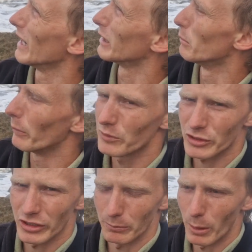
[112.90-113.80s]
had a
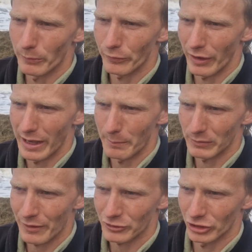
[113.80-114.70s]
month
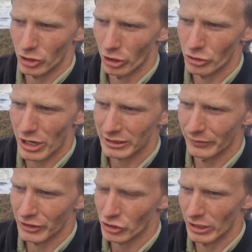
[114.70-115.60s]
left on the contract
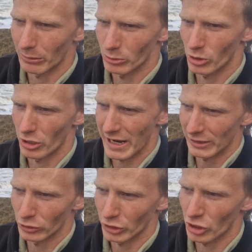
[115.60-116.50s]
of it, so that was alright.
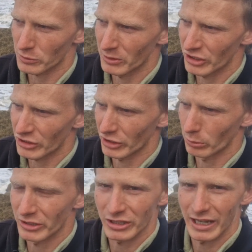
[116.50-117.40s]
It only cost me 60
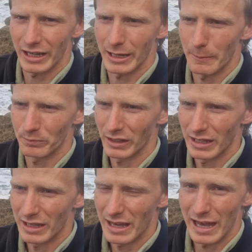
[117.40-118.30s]
quid to get a
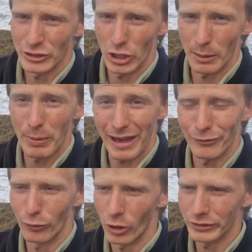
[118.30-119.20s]
better
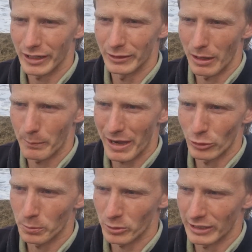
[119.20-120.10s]
phone, a
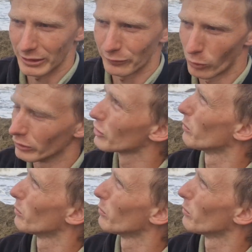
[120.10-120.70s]
better upgraded phone as